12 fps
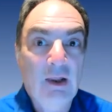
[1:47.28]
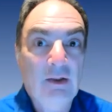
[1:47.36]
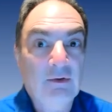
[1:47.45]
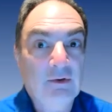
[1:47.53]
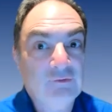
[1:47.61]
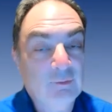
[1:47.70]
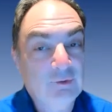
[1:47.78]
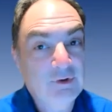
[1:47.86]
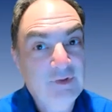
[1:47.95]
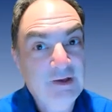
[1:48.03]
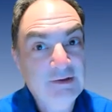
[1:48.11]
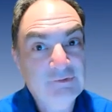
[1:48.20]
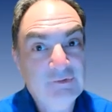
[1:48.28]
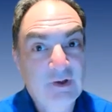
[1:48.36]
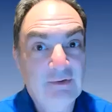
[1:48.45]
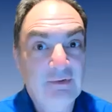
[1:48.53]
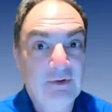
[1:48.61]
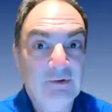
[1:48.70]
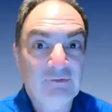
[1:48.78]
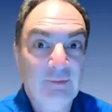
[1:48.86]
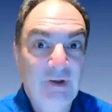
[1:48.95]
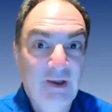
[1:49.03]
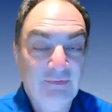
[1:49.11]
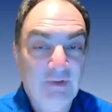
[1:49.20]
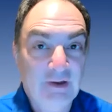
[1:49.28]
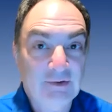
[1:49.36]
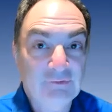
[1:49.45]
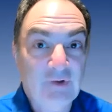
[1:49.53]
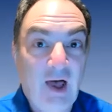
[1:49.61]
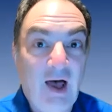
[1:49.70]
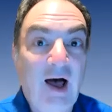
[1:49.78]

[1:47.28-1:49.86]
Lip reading: there's some good things, there's some bad things.